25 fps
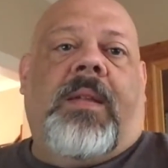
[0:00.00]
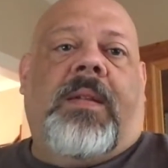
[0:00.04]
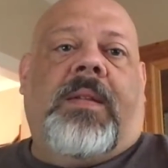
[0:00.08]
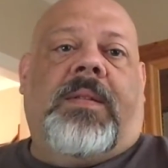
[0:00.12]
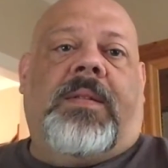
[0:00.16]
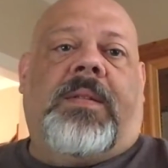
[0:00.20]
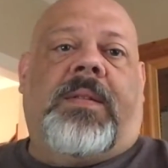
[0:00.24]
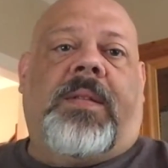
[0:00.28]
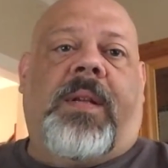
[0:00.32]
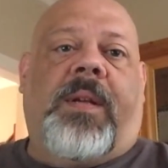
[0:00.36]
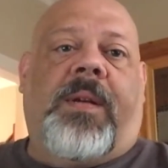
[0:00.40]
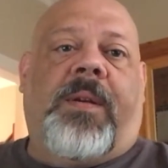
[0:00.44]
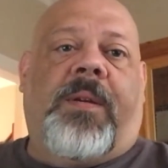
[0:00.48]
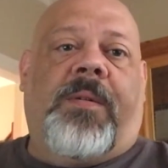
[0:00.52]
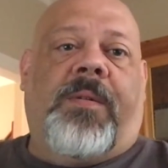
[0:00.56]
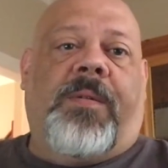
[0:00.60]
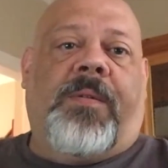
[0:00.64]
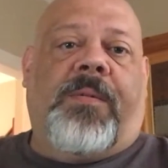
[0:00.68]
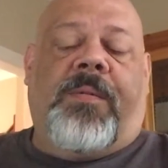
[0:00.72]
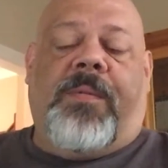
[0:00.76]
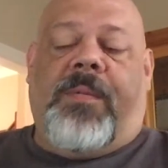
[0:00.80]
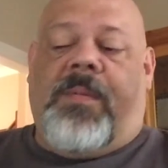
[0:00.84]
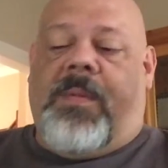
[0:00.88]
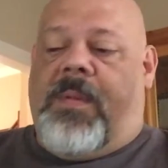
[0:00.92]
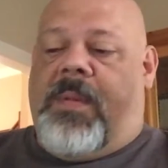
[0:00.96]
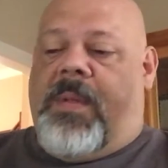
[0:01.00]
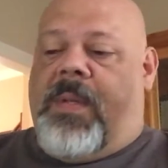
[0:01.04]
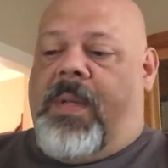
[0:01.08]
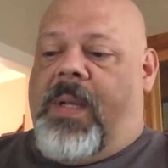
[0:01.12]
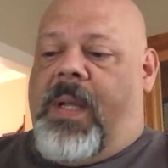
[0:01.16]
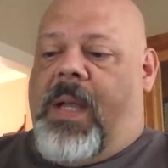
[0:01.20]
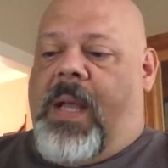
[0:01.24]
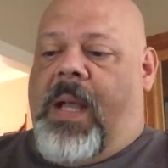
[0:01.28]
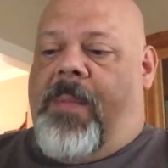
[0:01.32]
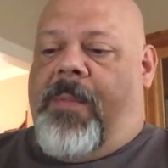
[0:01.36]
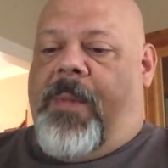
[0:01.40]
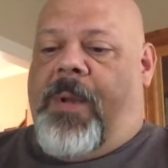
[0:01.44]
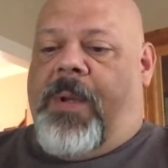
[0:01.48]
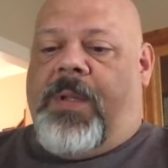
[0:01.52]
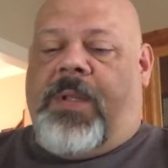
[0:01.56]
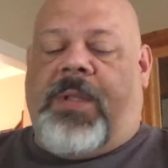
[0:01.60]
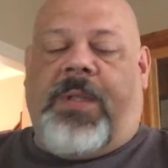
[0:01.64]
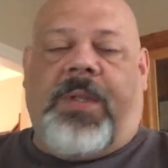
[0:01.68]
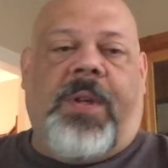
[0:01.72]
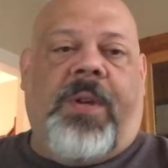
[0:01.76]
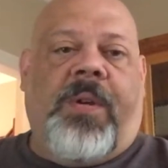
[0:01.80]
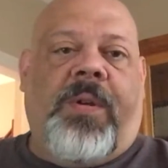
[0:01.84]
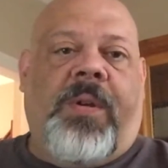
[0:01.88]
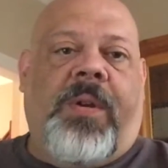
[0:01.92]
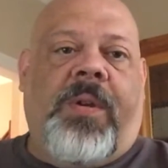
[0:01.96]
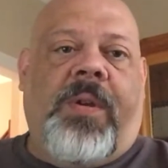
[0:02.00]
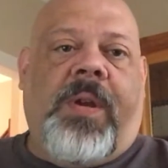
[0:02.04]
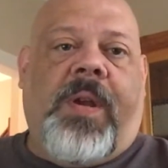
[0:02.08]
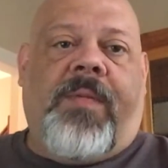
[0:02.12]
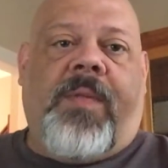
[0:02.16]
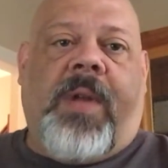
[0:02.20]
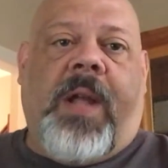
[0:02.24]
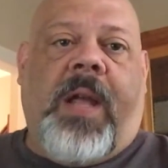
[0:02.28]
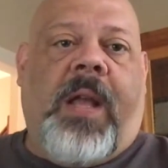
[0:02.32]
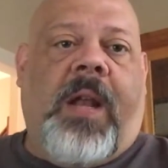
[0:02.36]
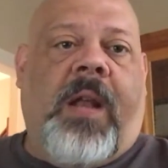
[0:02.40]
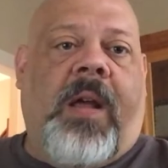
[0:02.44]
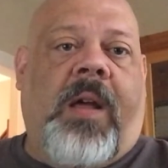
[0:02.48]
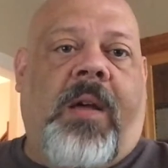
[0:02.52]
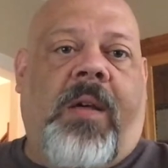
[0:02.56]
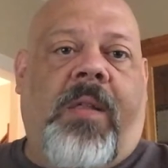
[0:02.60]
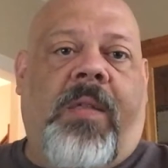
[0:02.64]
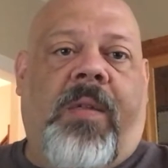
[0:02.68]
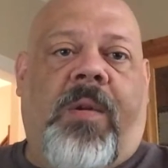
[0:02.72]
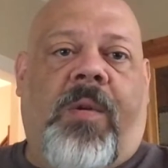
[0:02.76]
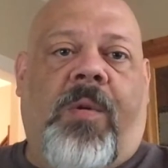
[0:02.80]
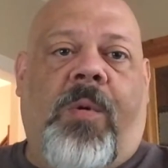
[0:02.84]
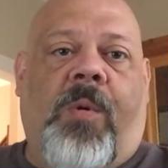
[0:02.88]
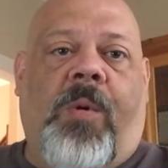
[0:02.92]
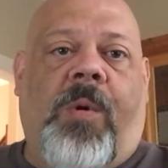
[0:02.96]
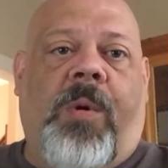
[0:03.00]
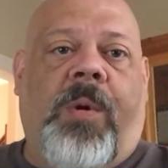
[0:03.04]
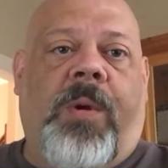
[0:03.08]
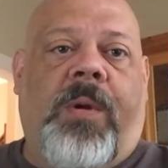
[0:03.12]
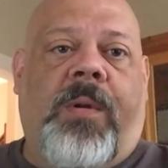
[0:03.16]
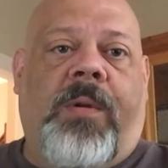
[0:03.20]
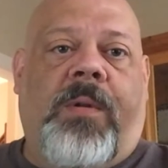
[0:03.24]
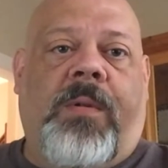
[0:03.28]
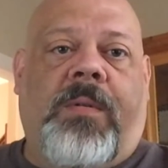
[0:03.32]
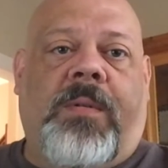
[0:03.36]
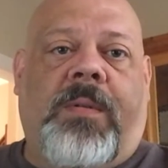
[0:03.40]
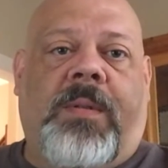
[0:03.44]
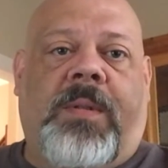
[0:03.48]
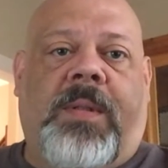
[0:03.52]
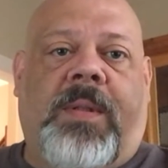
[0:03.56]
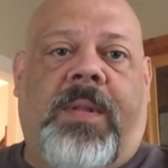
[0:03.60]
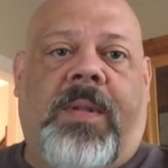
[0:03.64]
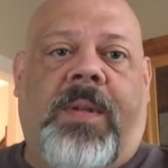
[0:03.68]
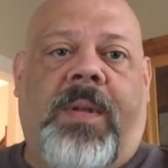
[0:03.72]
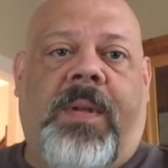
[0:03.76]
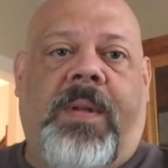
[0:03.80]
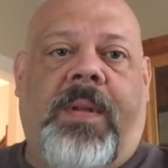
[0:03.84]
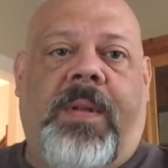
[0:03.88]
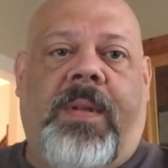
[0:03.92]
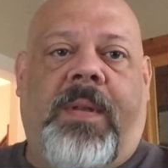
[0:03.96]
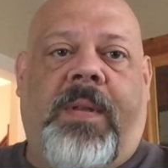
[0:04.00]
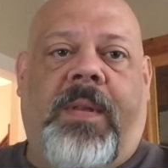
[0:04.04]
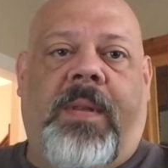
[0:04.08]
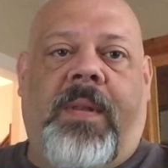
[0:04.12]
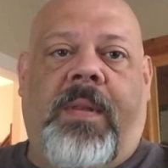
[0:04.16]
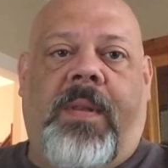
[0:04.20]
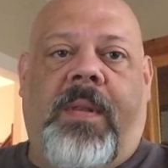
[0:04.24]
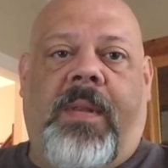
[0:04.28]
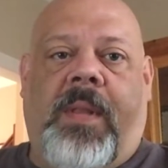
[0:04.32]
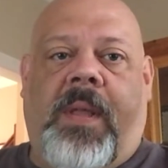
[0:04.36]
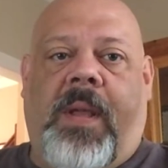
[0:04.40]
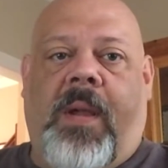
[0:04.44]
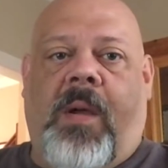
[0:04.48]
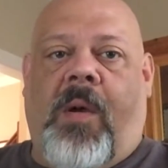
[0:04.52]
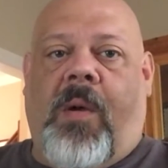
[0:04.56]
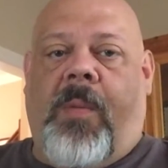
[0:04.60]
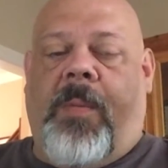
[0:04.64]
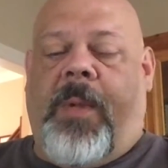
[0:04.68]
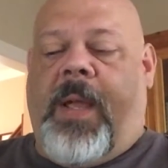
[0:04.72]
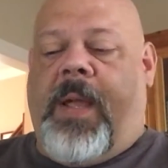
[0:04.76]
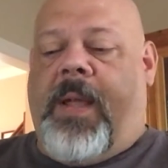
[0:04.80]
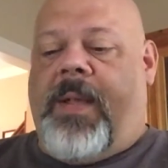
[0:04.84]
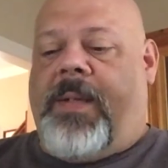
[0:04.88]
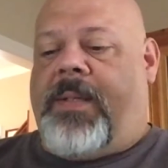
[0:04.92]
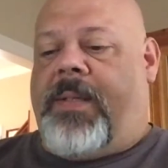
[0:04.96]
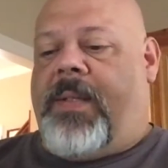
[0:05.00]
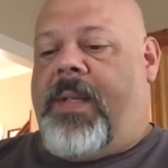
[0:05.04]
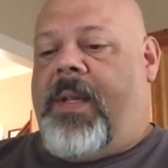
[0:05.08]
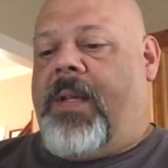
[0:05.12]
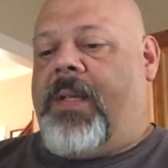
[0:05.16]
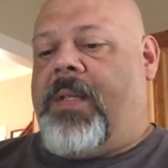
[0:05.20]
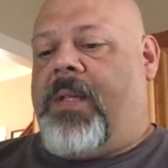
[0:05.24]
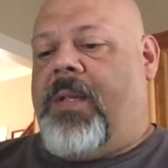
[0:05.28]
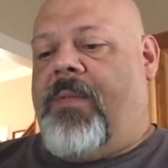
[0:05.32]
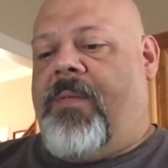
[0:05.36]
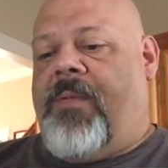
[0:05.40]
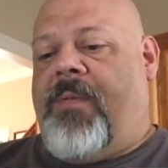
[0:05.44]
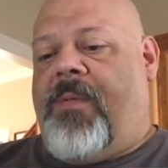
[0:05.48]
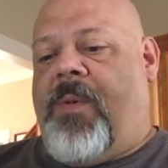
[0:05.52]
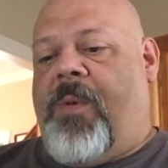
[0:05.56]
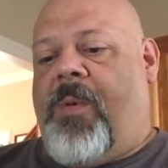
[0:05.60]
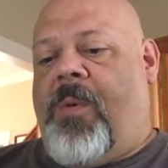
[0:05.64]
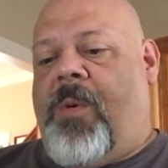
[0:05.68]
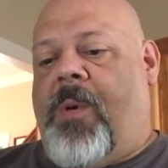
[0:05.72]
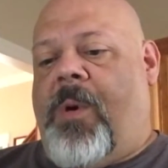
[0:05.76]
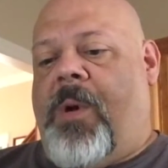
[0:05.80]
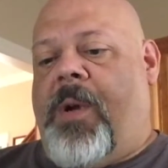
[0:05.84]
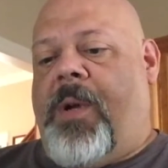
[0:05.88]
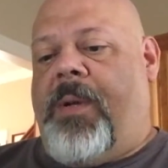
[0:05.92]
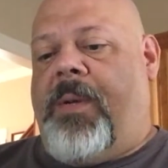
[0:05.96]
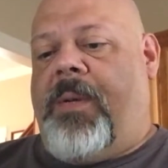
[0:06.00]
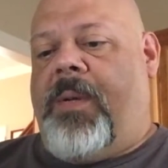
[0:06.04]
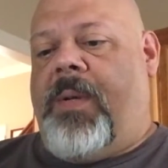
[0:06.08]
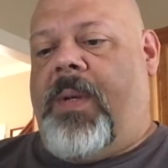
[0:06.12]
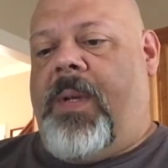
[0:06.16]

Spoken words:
So I'm going to show you, I've got all the coils, the RBA section for it.